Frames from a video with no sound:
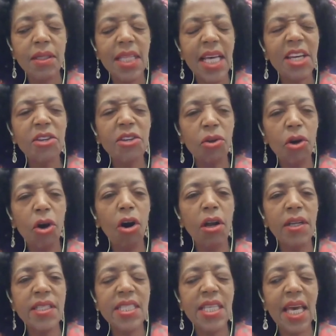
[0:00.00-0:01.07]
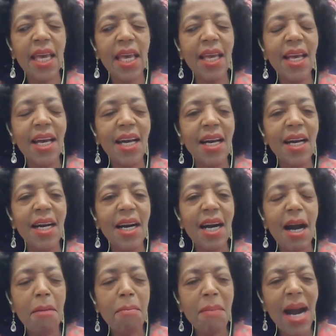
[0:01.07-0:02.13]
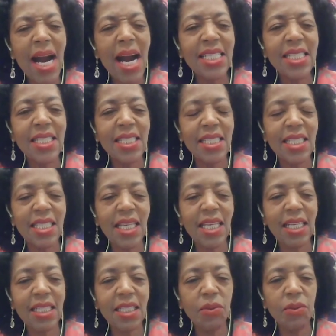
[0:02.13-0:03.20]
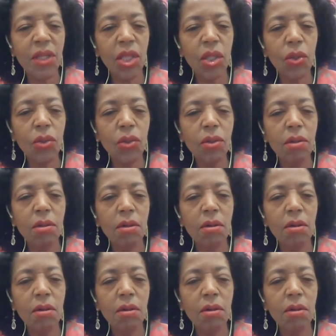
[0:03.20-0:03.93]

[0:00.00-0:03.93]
then you'll all say, I might disagree with you,